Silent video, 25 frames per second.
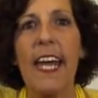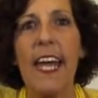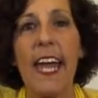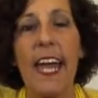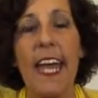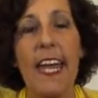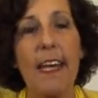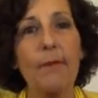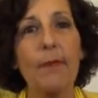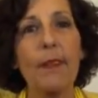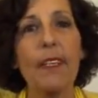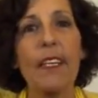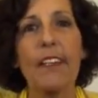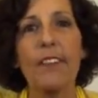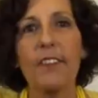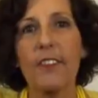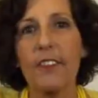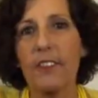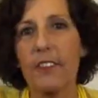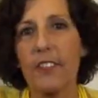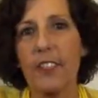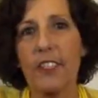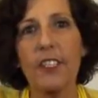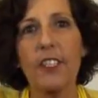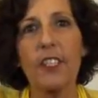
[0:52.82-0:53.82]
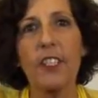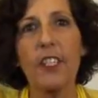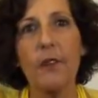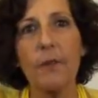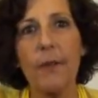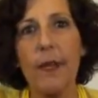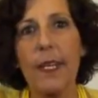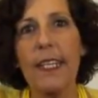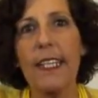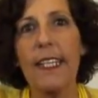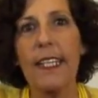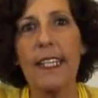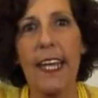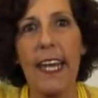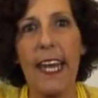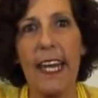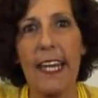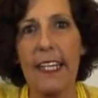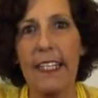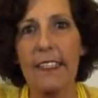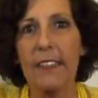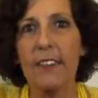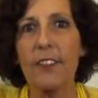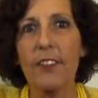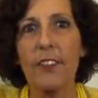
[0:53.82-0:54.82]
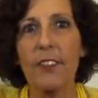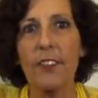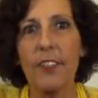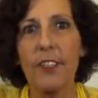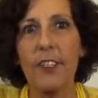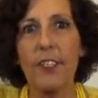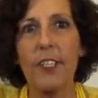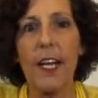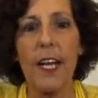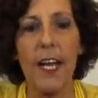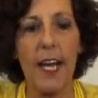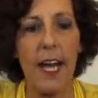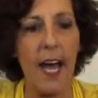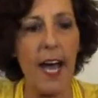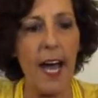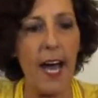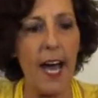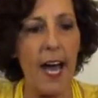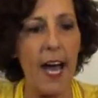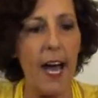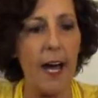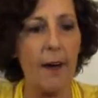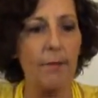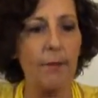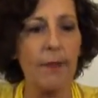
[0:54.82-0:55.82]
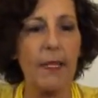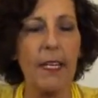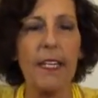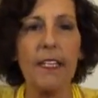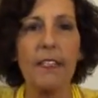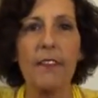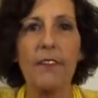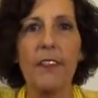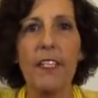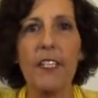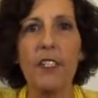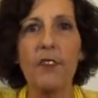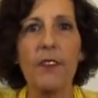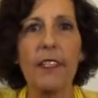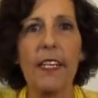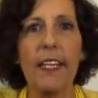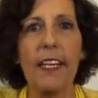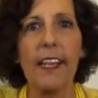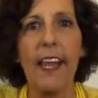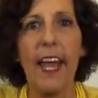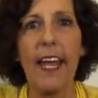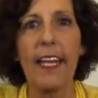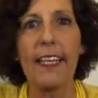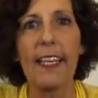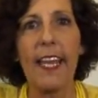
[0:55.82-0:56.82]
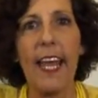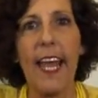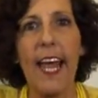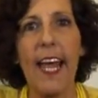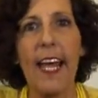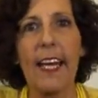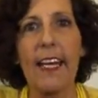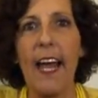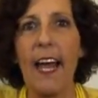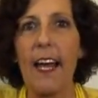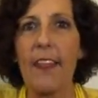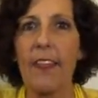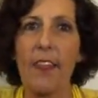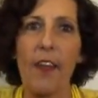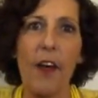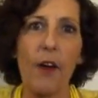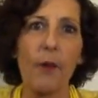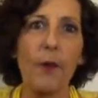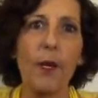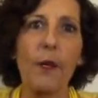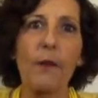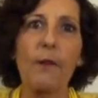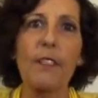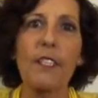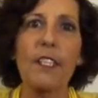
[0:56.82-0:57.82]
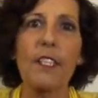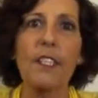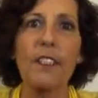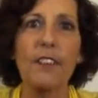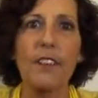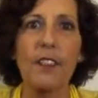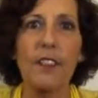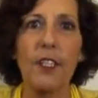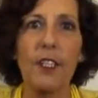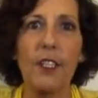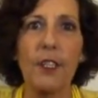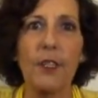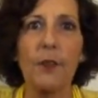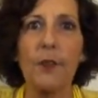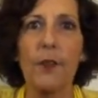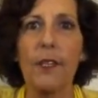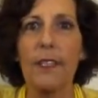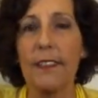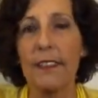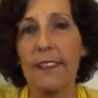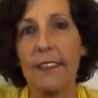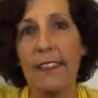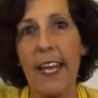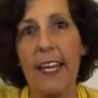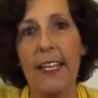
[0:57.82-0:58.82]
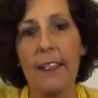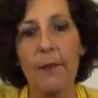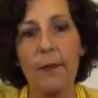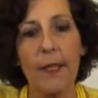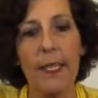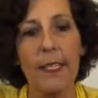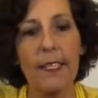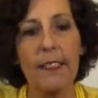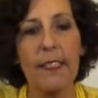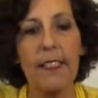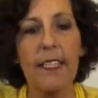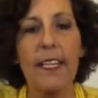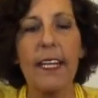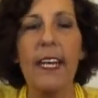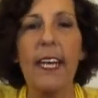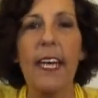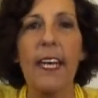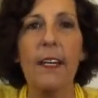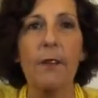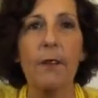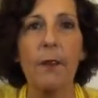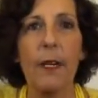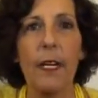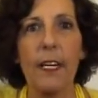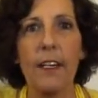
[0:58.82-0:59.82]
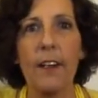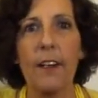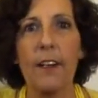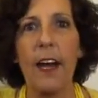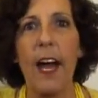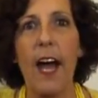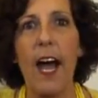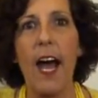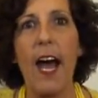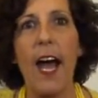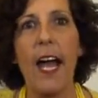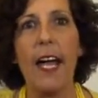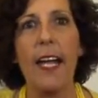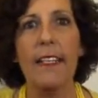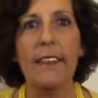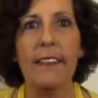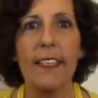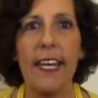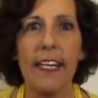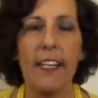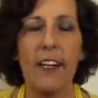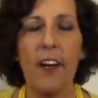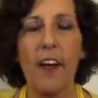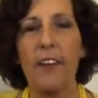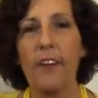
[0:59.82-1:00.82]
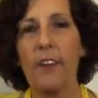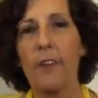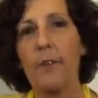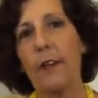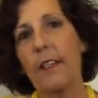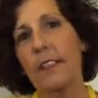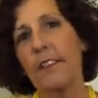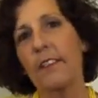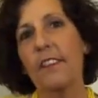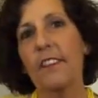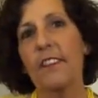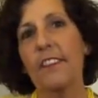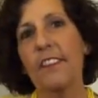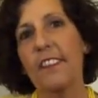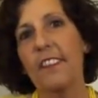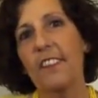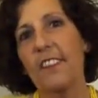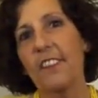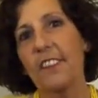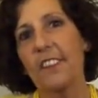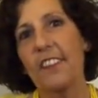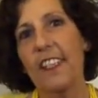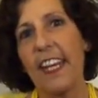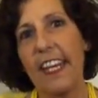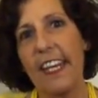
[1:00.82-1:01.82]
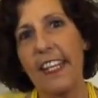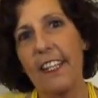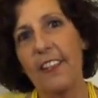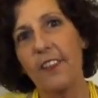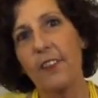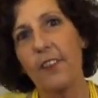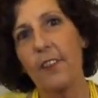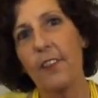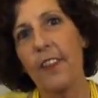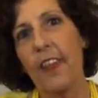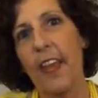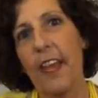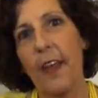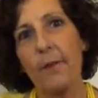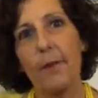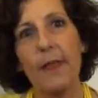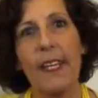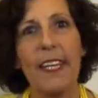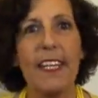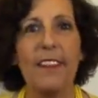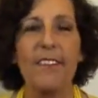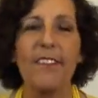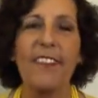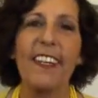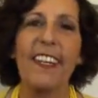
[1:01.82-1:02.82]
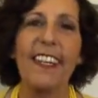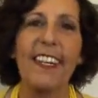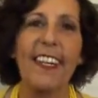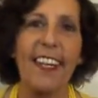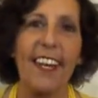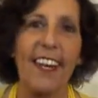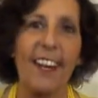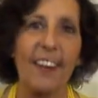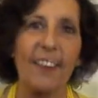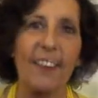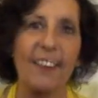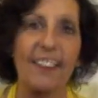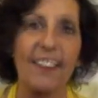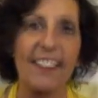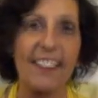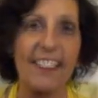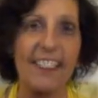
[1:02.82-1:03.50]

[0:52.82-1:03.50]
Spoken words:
and because there's just too many to answer individually like that, I thought we would just do a segment where I take all the questions and just answer them in a video.